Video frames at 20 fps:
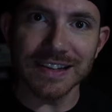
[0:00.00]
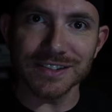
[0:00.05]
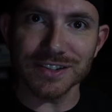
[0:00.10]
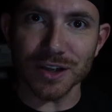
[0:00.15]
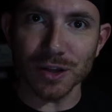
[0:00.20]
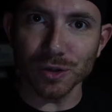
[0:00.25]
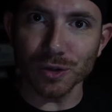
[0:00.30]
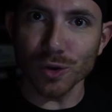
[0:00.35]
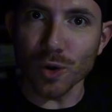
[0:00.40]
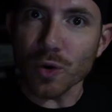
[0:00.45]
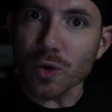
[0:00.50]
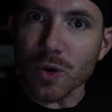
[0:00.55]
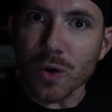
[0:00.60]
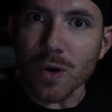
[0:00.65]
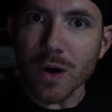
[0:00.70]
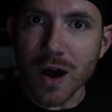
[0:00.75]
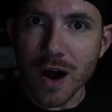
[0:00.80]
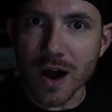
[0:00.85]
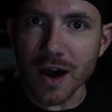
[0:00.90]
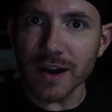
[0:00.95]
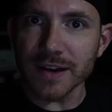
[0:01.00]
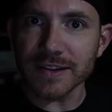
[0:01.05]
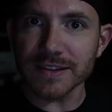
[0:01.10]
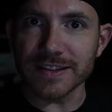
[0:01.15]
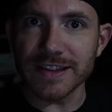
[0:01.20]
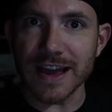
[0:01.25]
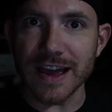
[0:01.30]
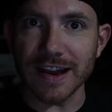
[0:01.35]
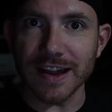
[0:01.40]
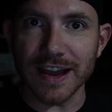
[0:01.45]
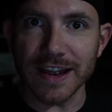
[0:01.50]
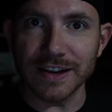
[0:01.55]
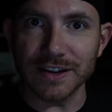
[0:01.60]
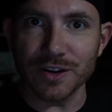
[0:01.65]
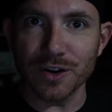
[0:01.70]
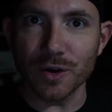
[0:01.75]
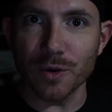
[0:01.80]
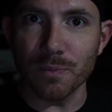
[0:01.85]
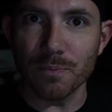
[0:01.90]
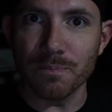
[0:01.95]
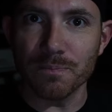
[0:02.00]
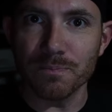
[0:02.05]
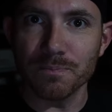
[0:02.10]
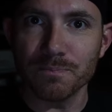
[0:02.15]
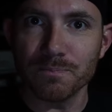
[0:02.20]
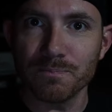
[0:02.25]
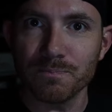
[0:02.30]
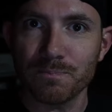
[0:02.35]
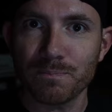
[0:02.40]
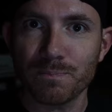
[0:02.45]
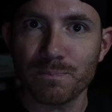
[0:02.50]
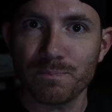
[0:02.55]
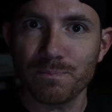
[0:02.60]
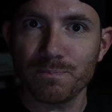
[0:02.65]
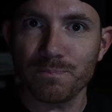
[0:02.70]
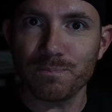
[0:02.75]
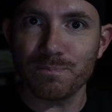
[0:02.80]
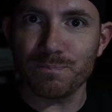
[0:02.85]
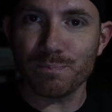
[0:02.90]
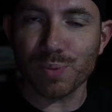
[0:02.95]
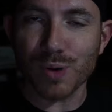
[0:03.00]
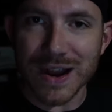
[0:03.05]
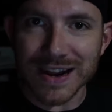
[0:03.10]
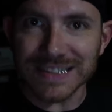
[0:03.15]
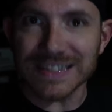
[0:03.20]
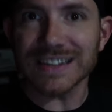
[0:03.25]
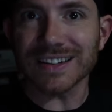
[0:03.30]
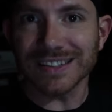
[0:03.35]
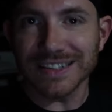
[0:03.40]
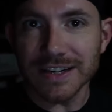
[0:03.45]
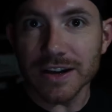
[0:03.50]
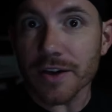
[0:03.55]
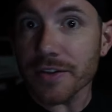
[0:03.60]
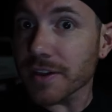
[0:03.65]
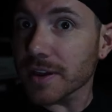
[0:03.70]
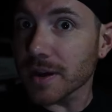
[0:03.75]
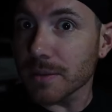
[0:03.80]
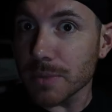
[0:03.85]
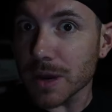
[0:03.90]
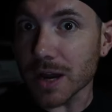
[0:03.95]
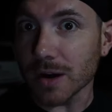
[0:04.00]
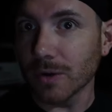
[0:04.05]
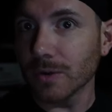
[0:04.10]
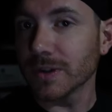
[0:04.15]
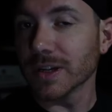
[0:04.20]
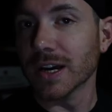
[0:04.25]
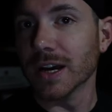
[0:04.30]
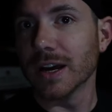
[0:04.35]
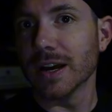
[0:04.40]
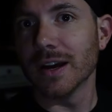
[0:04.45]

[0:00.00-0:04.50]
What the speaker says: It's a local haunt that I know practically nothing about.